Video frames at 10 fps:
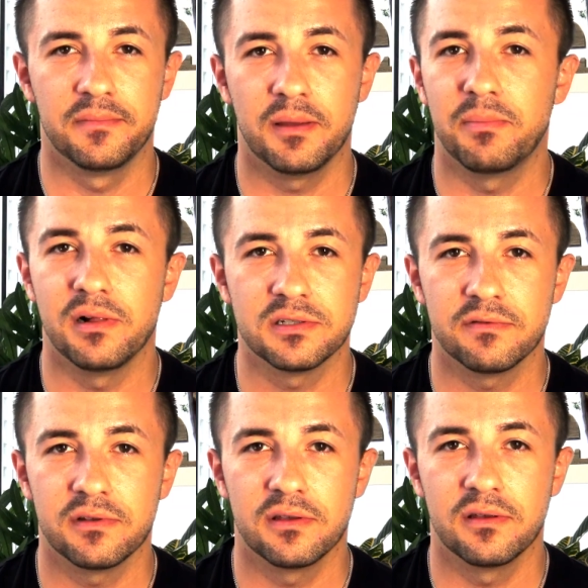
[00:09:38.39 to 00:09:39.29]

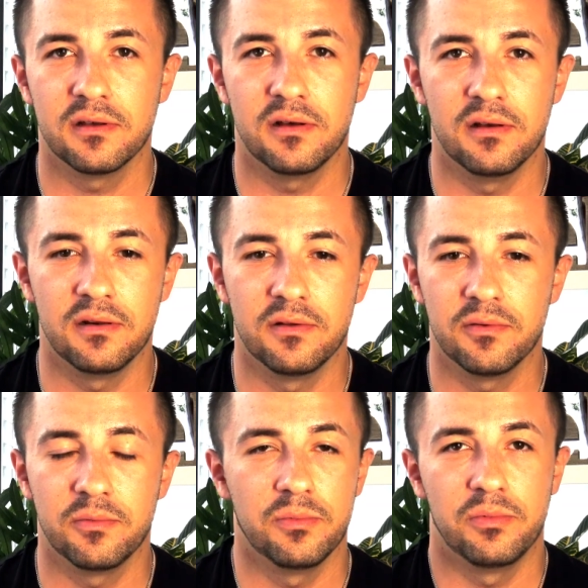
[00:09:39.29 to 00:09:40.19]
impulsively on
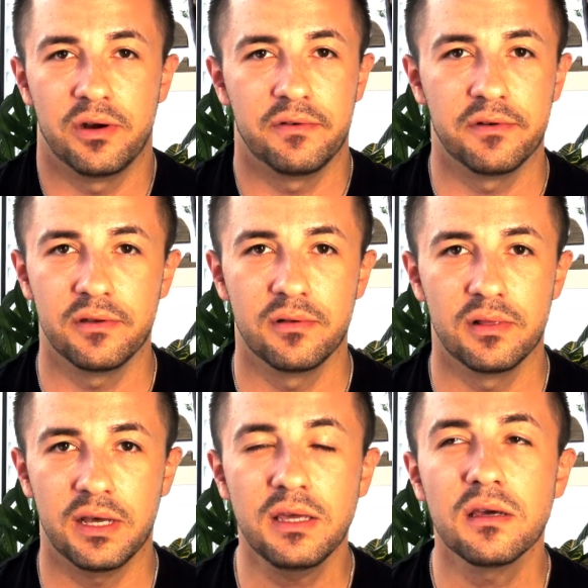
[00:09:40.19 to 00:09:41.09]
whatever you
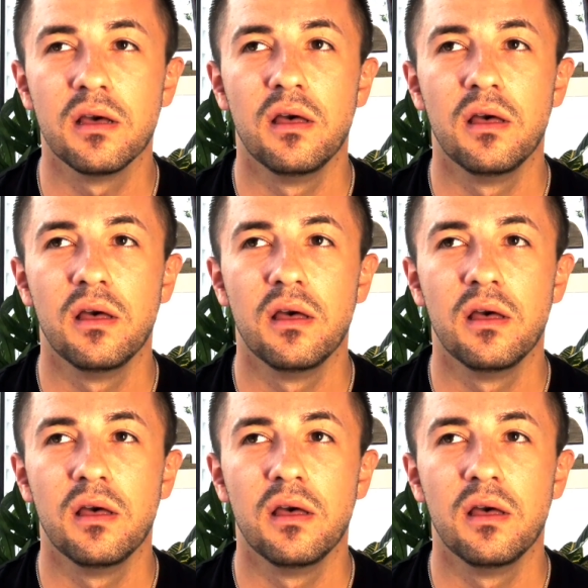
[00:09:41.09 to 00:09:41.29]
like,